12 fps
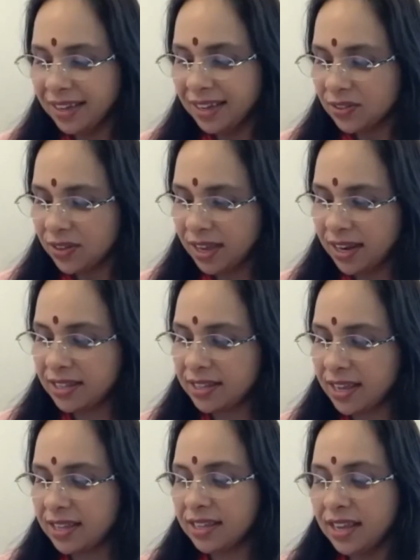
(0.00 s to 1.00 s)
So here it
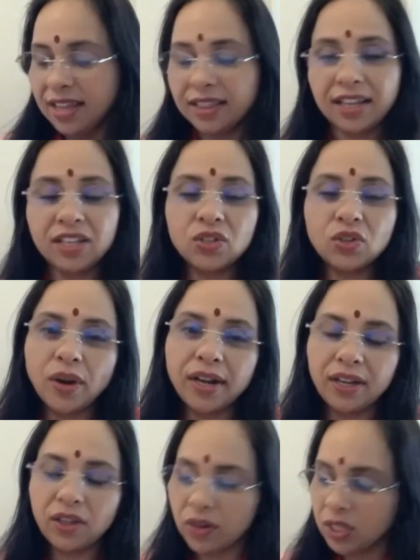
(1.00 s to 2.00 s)
says there is no
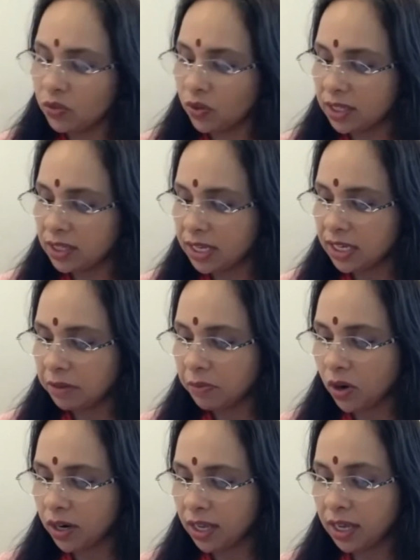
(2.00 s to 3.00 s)
endurance for the changing
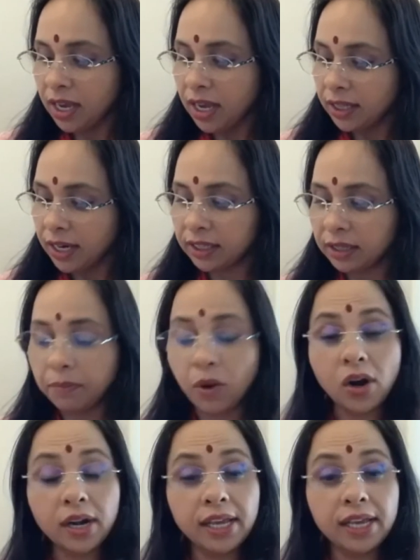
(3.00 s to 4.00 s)
body, that the
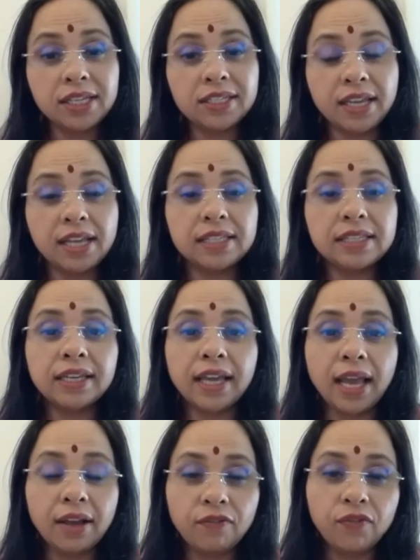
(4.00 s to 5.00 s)
body is changing
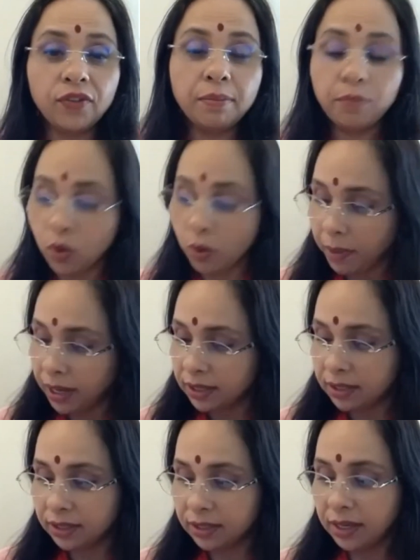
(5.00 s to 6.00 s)
every
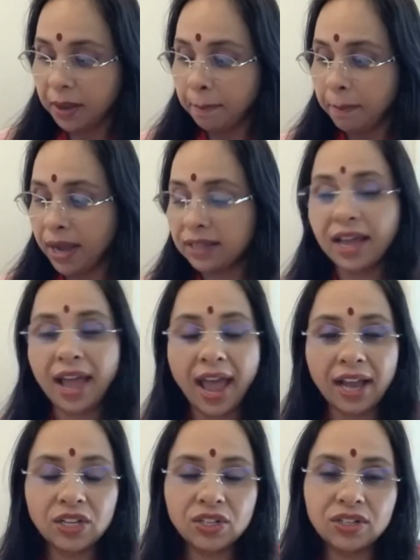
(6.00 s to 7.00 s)
moment by the
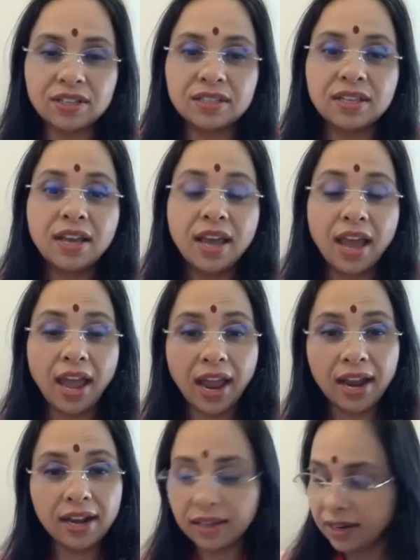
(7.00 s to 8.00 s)
actions
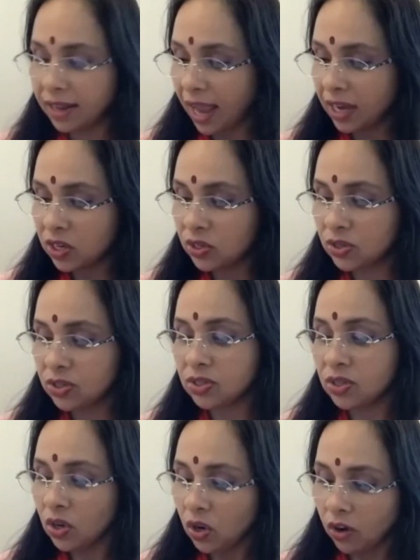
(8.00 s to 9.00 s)
and the
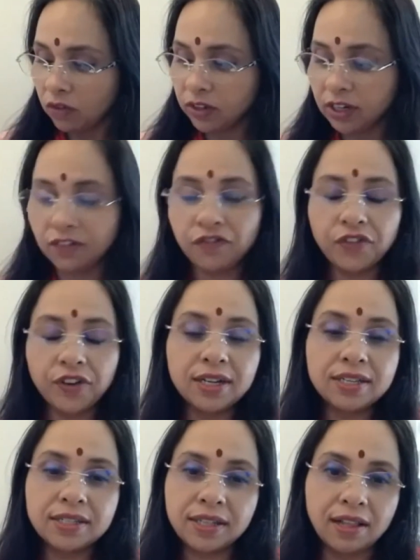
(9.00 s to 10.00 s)
reactions of the
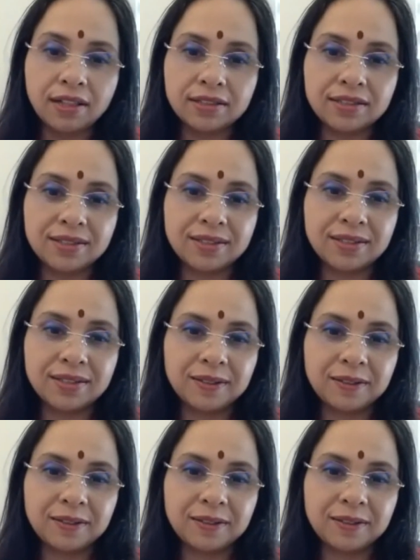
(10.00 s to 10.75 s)
different cells.